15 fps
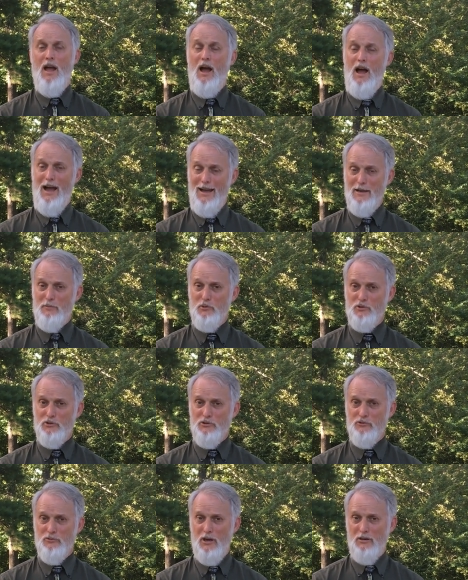I am your
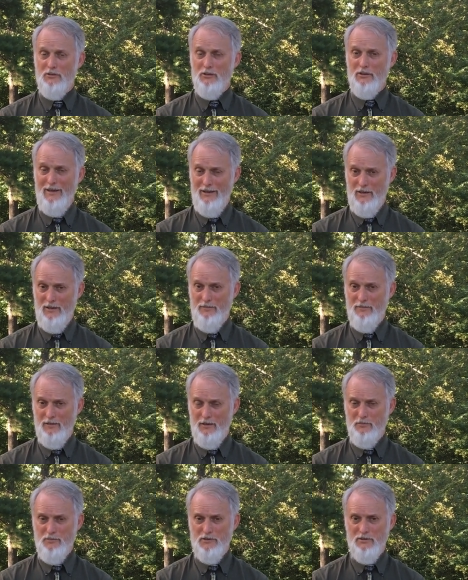instructor, Gary
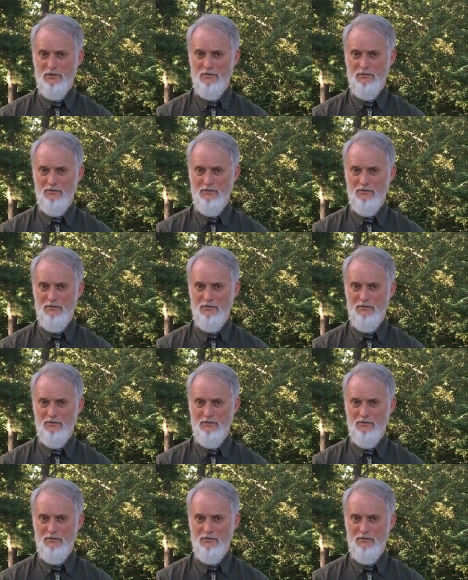Phillips.